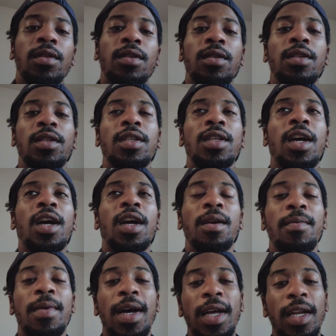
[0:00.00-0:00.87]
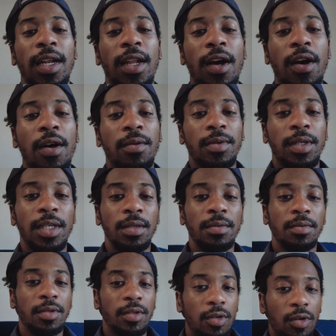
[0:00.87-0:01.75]
sorry, my alarm
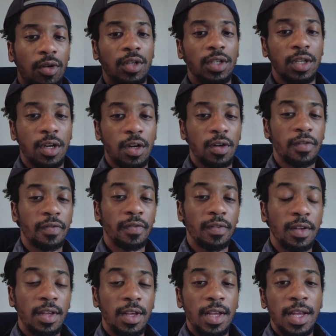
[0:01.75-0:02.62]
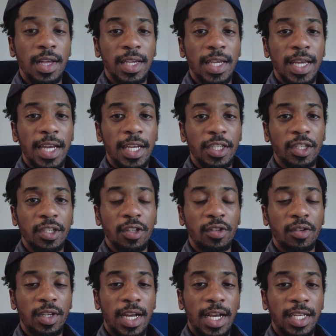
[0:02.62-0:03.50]
keeps going off. Can't show
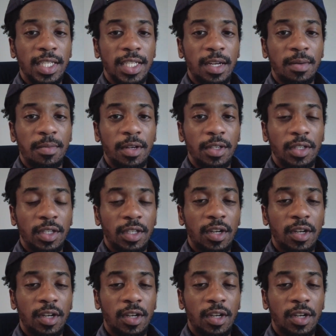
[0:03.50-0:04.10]
you guys how much it